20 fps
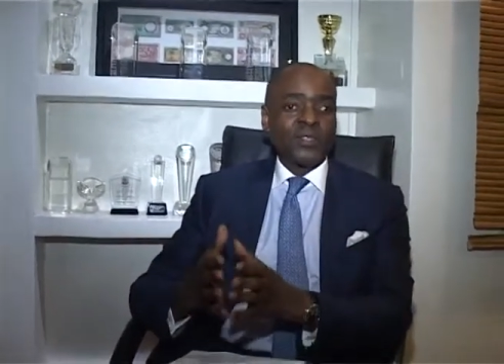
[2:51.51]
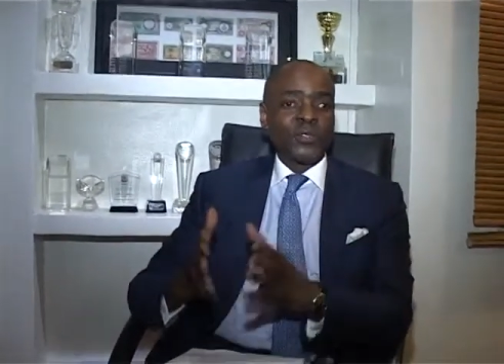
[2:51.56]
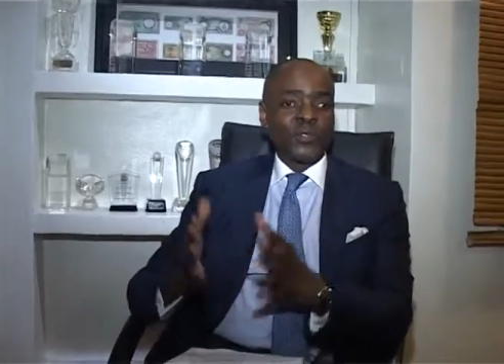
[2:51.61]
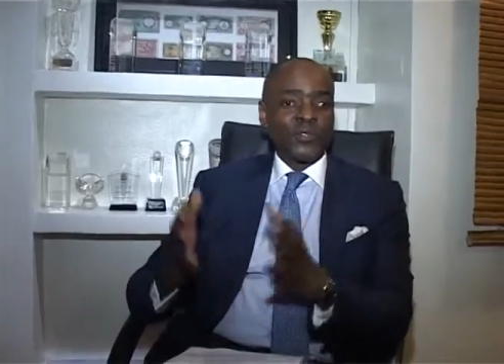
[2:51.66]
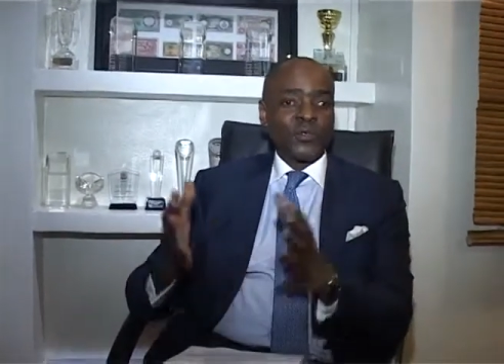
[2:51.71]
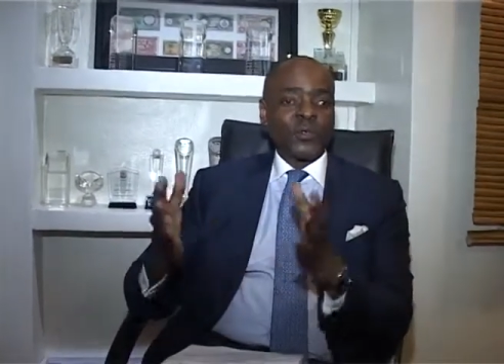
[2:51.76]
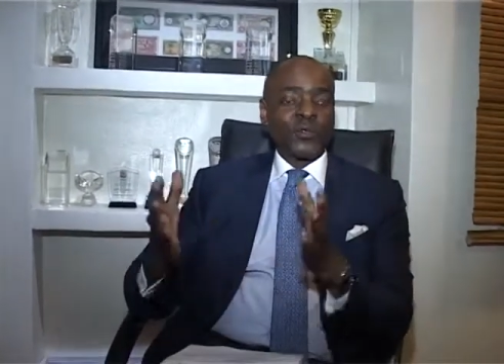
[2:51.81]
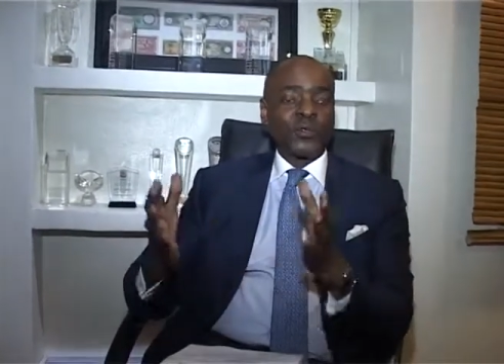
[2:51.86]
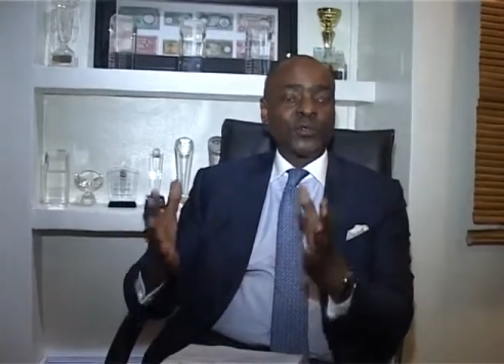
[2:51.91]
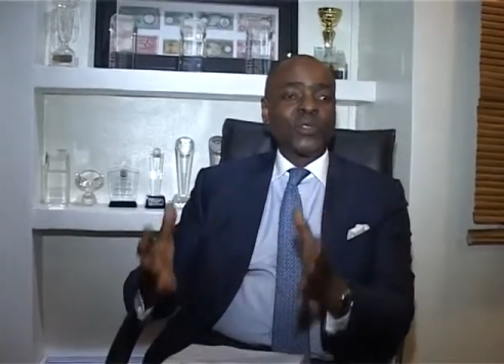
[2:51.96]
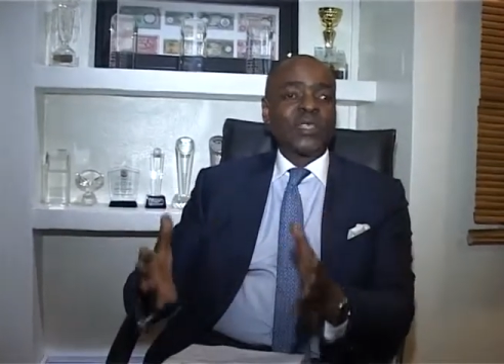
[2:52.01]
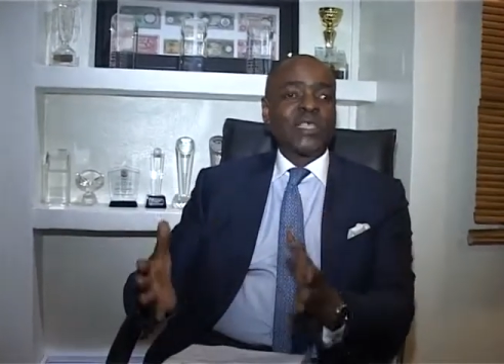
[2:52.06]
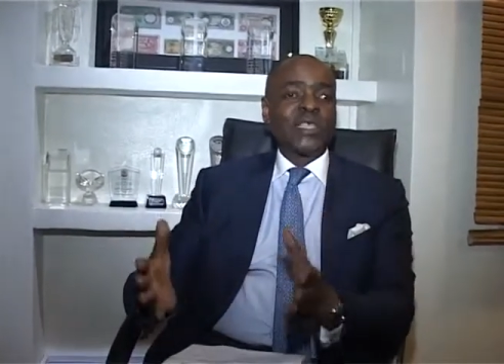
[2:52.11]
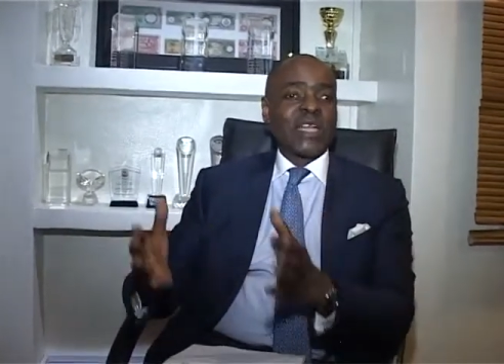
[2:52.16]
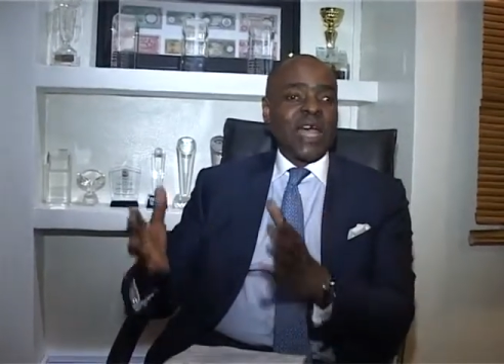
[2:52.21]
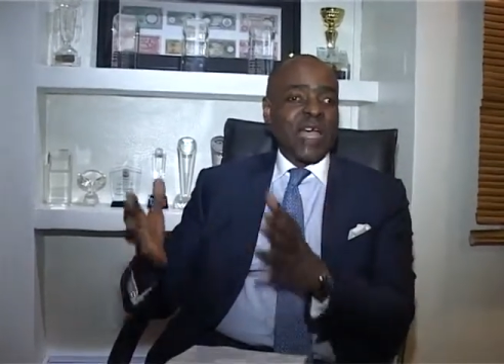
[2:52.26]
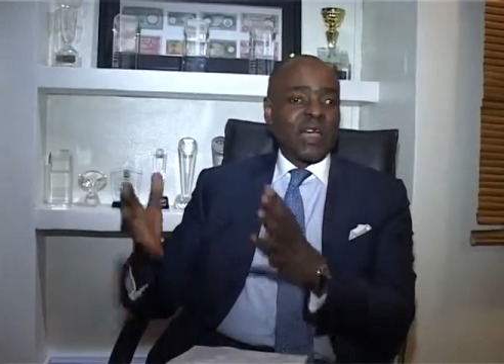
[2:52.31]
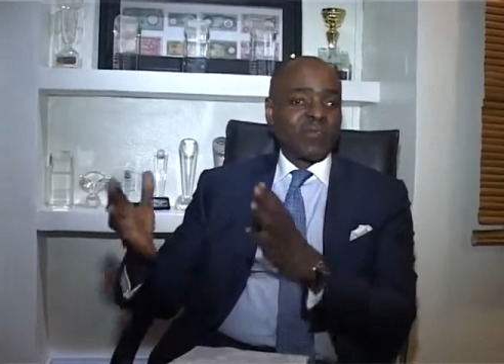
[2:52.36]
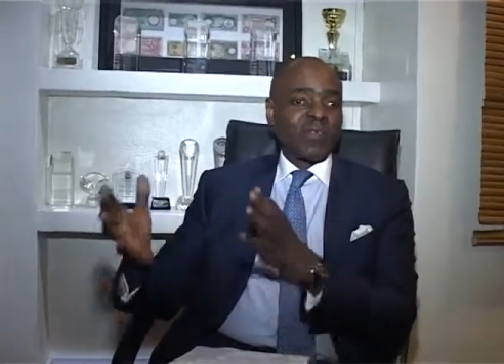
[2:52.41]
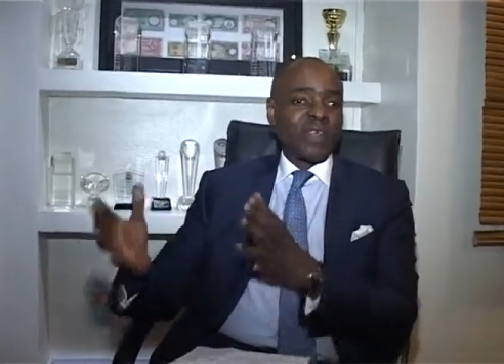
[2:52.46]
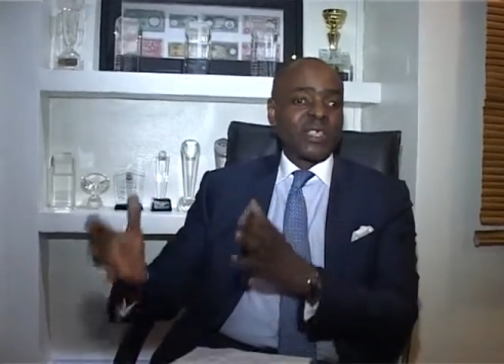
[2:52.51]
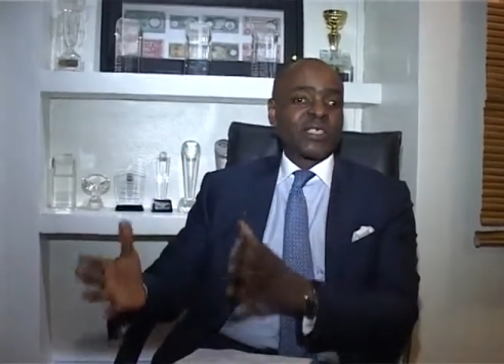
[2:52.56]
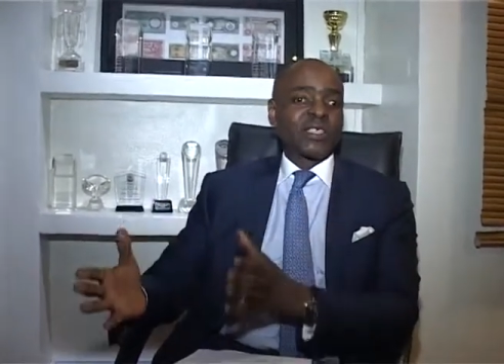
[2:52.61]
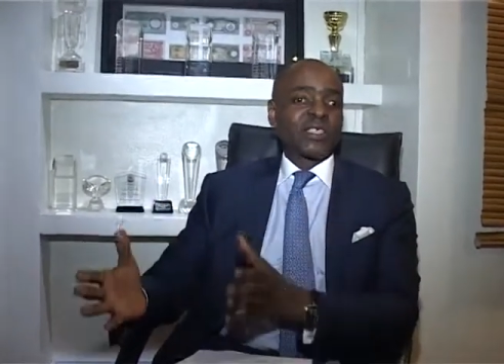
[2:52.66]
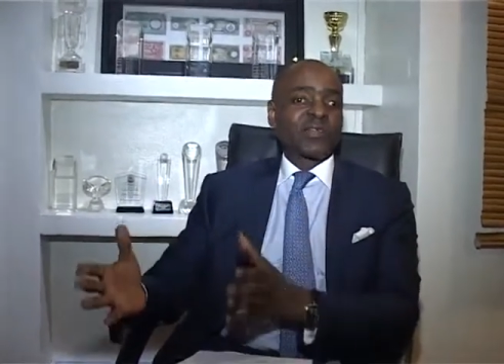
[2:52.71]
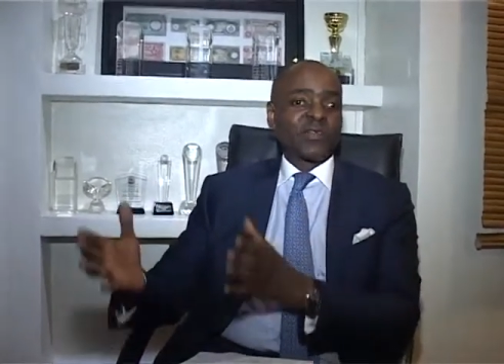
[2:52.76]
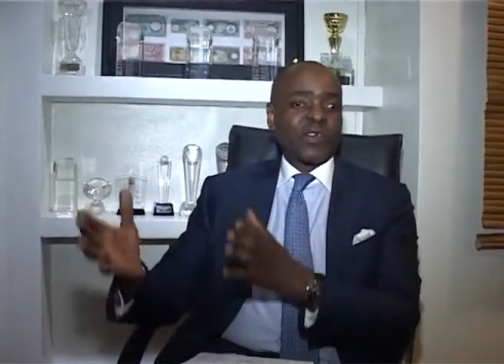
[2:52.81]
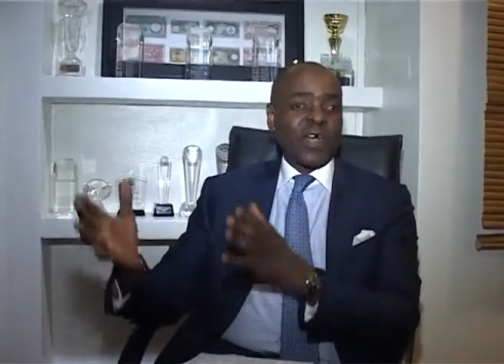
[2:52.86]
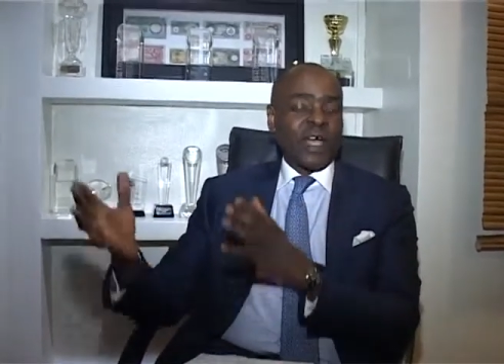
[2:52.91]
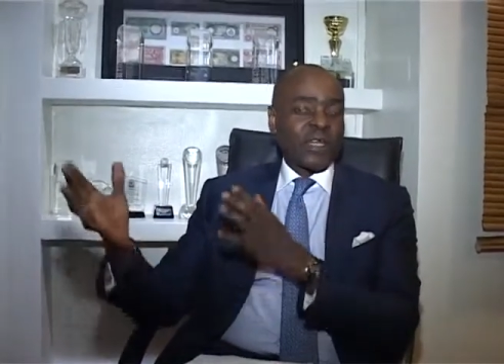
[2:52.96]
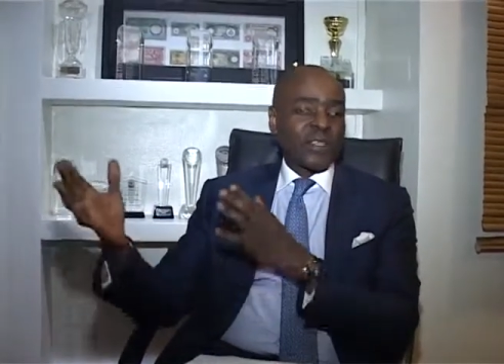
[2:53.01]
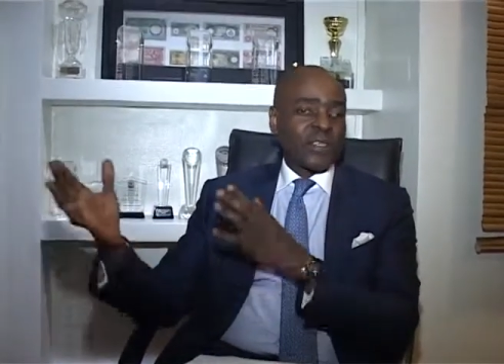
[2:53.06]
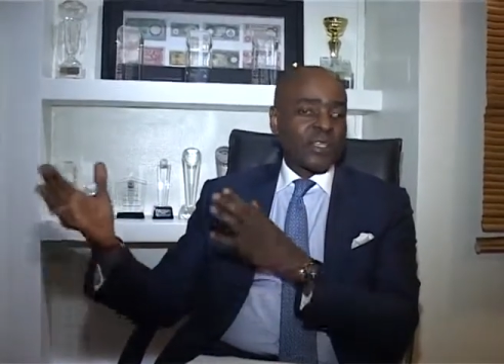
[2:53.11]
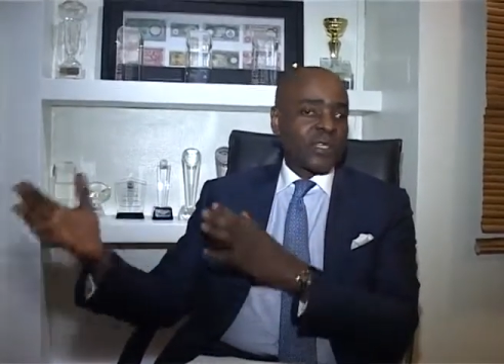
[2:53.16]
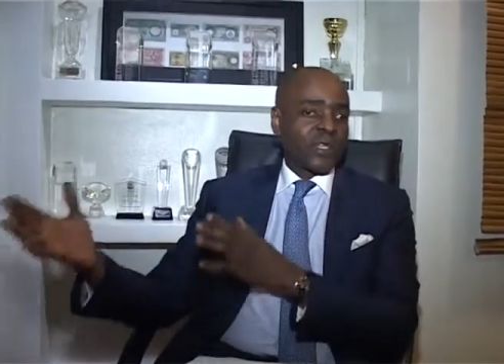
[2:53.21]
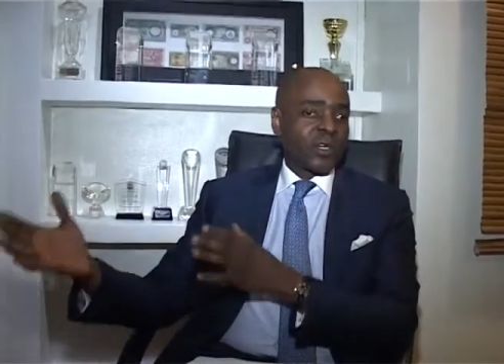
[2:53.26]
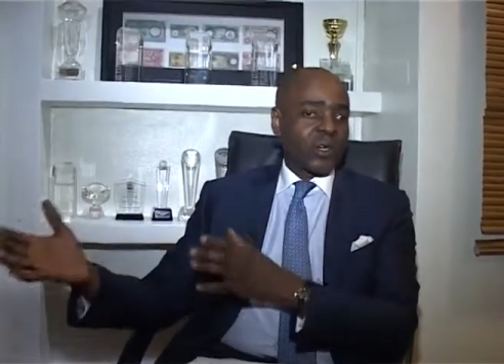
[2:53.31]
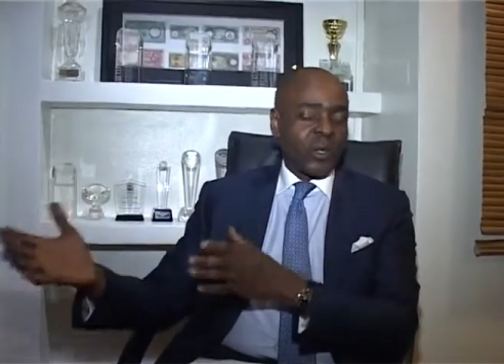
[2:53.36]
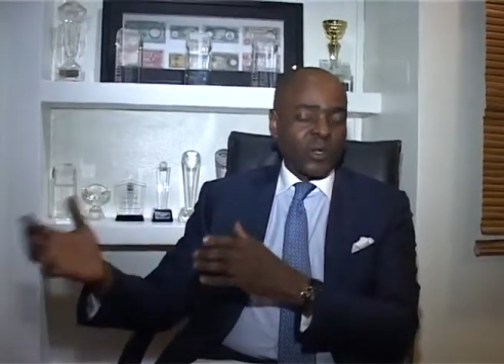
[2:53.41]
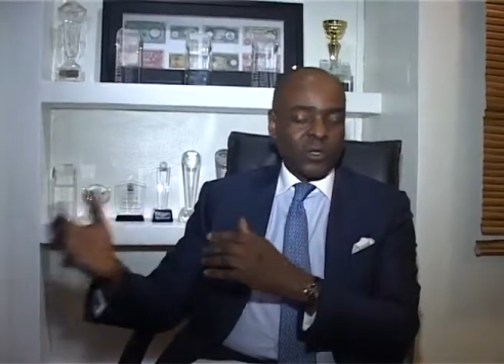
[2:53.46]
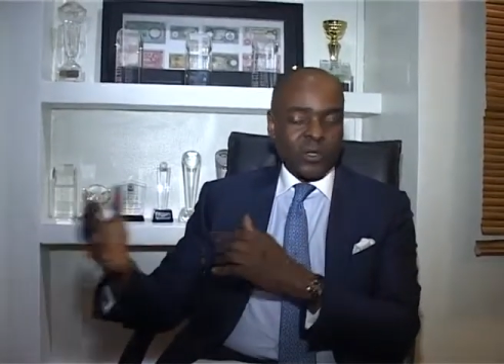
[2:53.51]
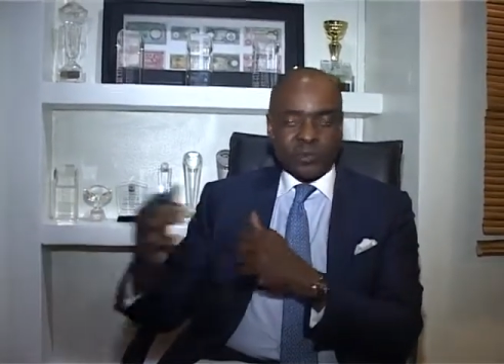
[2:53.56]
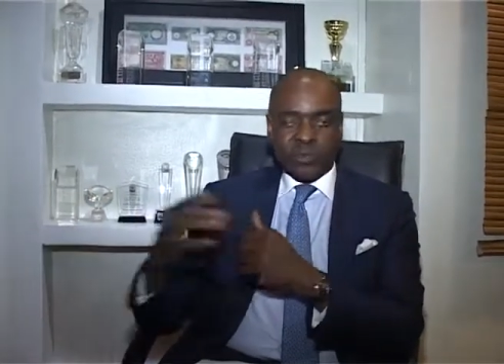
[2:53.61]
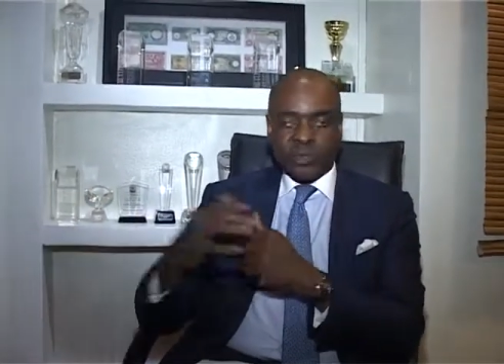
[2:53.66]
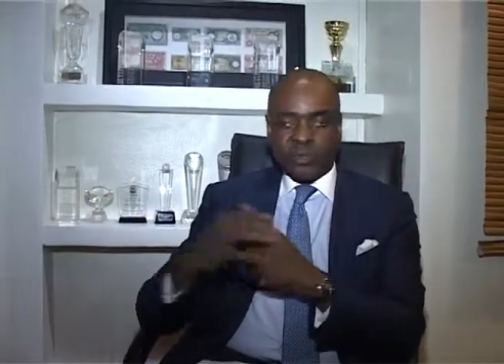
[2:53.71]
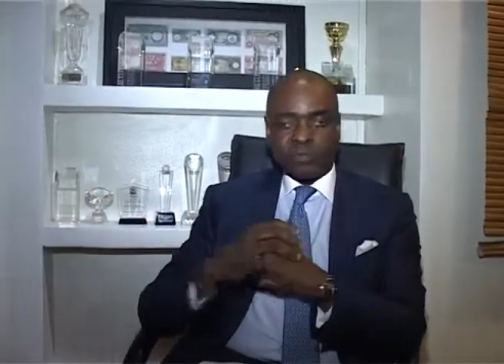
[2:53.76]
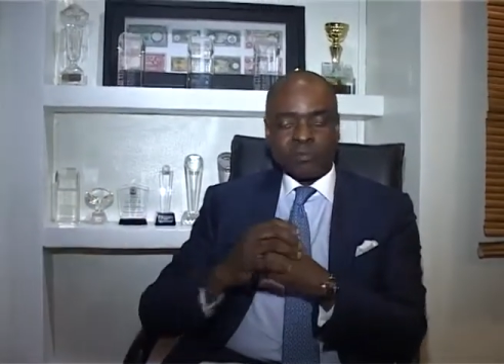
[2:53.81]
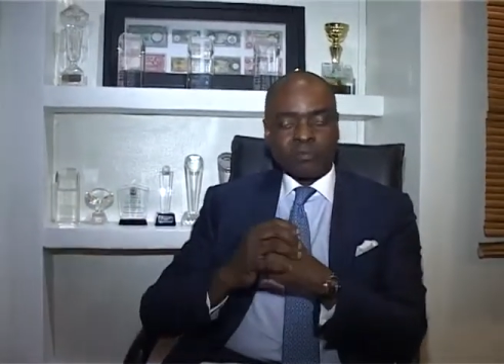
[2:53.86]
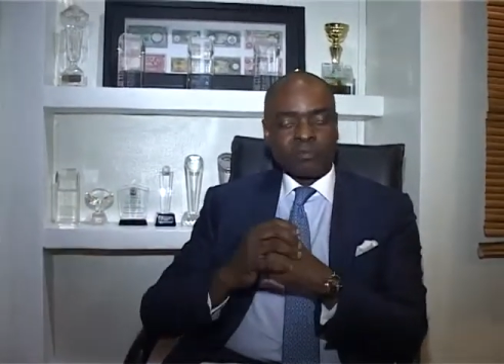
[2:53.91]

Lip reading: to truly diversify the economy.